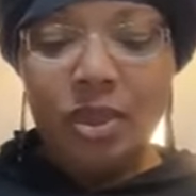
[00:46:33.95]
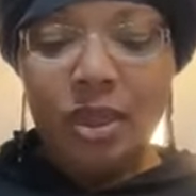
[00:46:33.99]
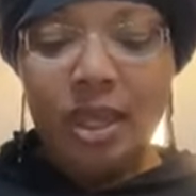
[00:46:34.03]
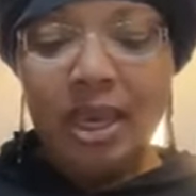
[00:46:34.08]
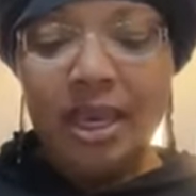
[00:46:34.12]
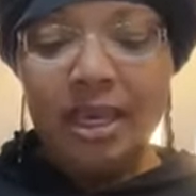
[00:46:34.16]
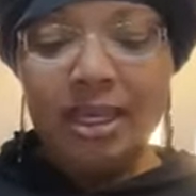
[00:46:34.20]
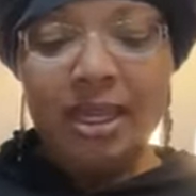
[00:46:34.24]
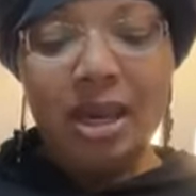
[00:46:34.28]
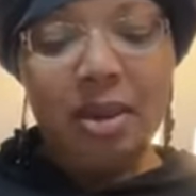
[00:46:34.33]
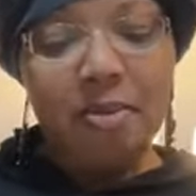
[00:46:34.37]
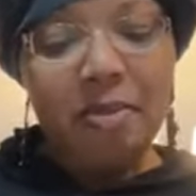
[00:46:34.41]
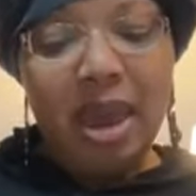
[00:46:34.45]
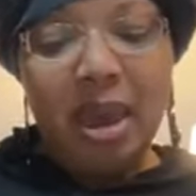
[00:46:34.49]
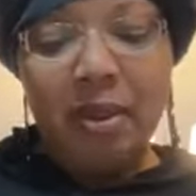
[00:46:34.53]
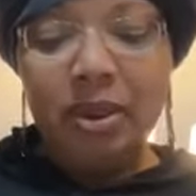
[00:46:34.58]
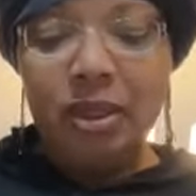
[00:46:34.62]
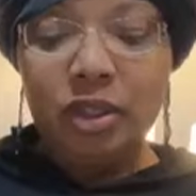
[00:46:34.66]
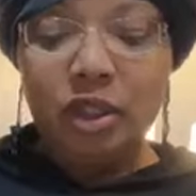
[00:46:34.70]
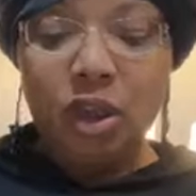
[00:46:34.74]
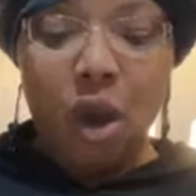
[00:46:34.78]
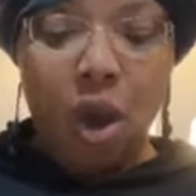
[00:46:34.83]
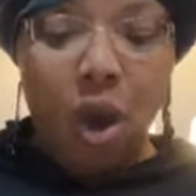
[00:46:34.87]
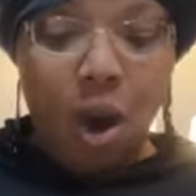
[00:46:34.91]
These
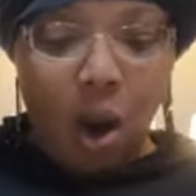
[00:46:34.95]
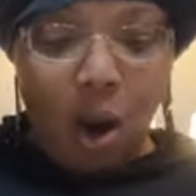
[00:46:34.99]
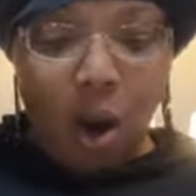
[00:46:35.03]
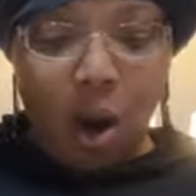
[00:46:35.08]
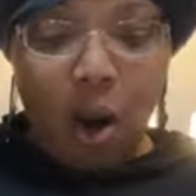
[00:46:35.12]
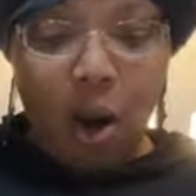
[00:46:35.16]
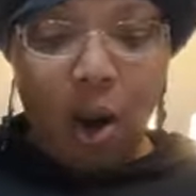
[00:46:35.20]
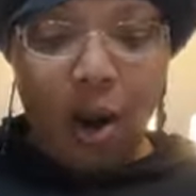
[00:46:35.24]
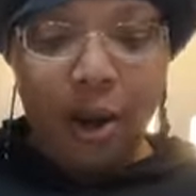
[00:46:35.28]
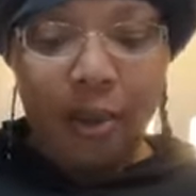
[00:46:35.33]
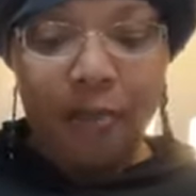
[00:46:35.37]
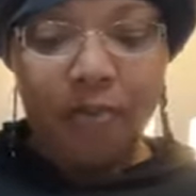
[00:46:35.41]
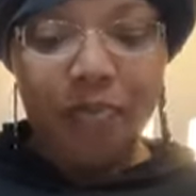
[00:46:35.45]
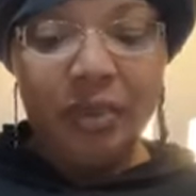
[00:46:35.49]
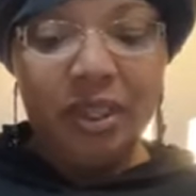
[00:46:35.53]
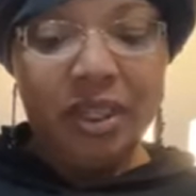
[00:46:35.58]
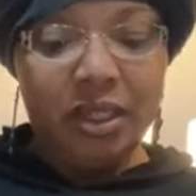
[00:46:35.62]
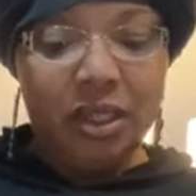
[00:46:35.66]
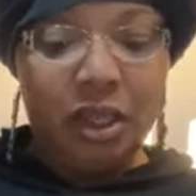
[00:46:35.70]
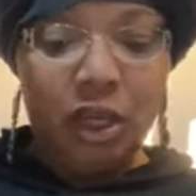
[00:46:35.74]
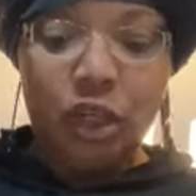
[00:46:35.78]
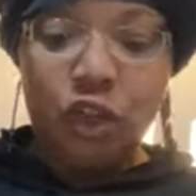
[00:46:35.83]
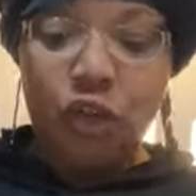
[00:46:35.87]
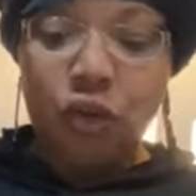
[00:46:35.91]
commandments are hard,
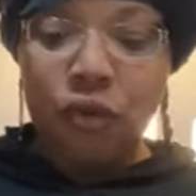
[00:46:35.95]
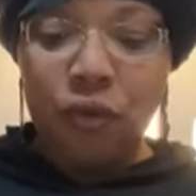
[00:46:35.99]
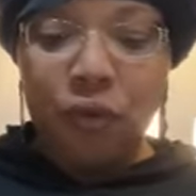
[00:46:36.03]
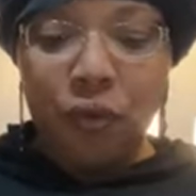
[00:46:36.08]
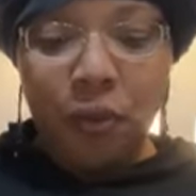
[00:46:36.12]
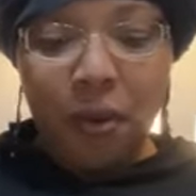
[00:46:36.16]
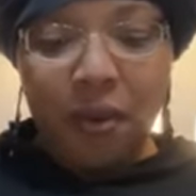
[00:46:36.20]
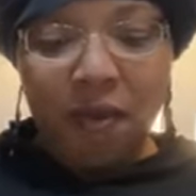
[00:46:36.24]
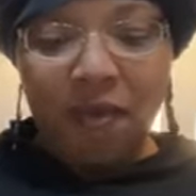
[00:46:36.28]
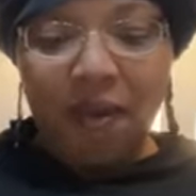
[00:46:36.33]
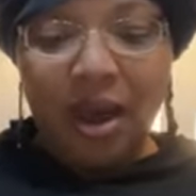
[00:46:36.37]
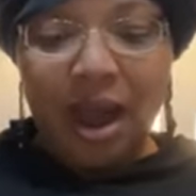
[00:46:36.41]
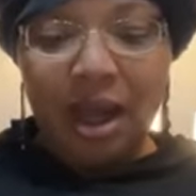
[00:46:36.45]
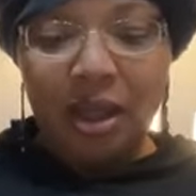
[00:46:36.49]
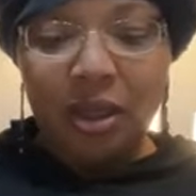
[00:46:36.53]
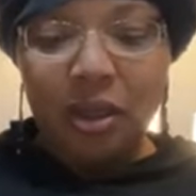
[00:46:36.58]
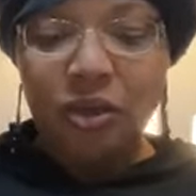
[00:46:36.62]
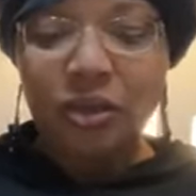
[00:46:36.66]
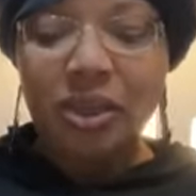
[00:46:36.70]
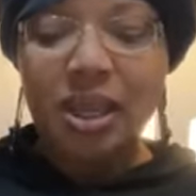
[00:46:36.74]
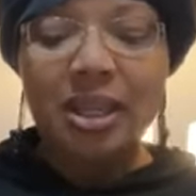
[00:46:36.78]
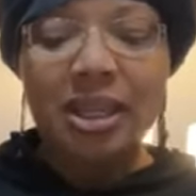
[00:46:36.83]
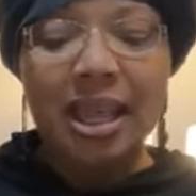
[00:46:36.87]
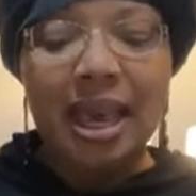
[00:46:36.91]
said your
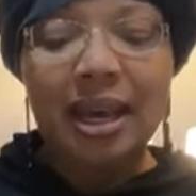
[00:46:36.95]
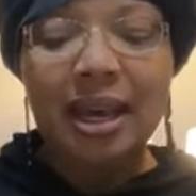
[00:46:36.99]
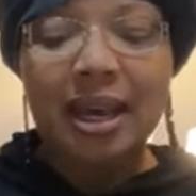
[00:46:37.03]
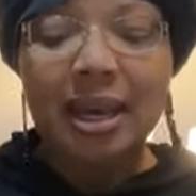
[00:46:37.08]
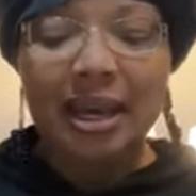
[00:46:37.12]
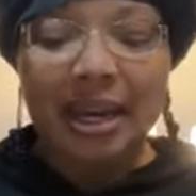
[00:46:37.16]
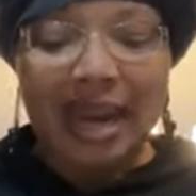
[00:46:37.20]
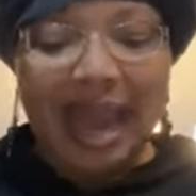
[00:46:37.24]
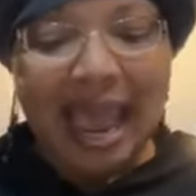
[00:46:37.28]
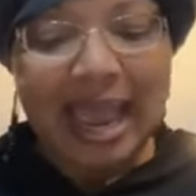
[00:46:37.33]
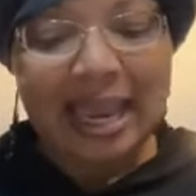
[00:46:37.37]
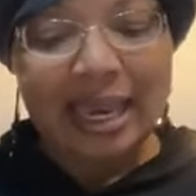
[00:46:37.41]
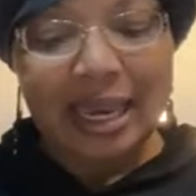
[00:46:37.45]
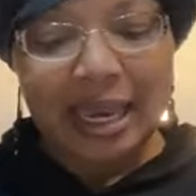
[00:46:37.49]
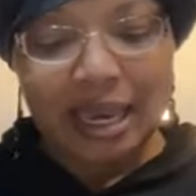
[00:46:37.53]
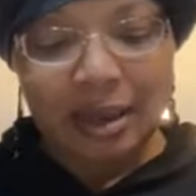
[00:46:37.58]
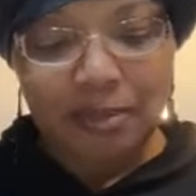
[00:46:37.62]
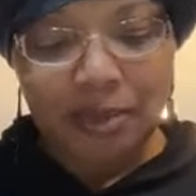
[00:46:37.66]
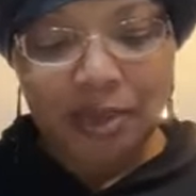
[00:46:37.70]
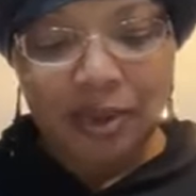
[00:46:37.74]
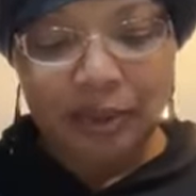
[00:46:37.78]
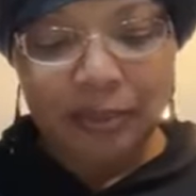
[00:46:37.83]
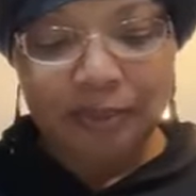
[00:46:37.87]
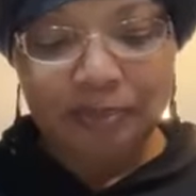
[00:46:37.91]
forefathers, and they could not
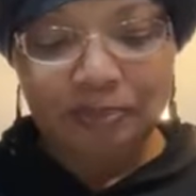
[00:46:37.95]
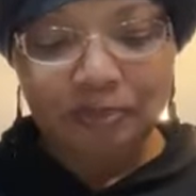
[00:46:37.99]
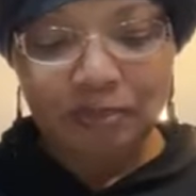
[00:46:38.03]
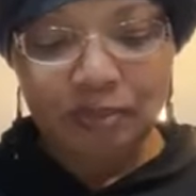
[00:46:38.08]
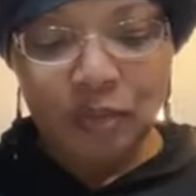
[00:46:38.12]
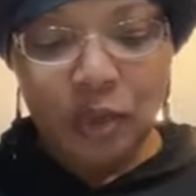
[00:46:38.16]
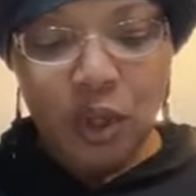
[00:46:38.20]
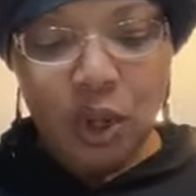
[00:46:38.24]
keep them.